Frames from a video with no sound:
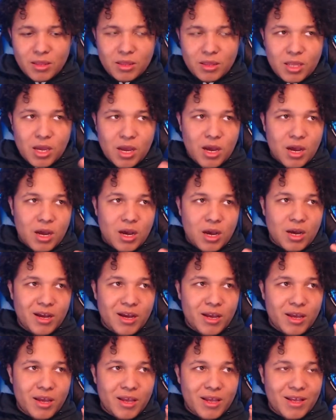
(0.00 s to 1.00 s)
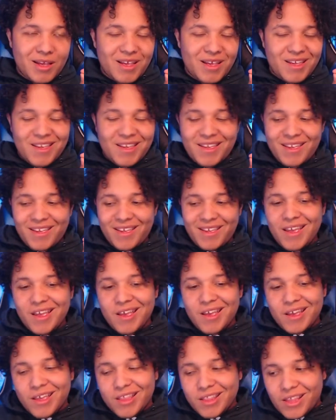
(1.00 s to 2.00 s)
the
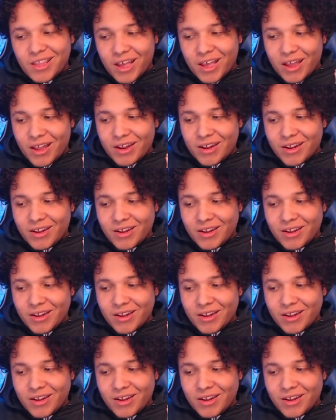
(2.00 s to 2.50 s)
the